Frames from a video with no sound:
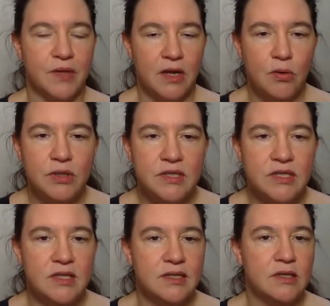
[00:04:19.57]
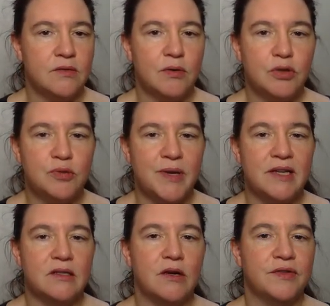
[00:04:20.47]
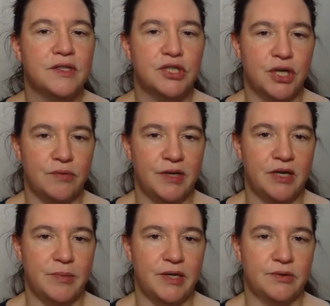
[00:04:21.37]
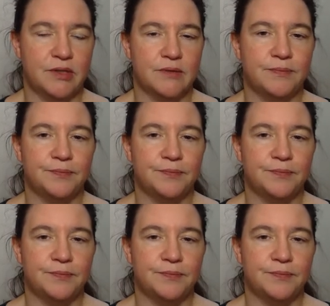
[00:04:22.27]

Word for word: code is seen as the row space of this generator matrix.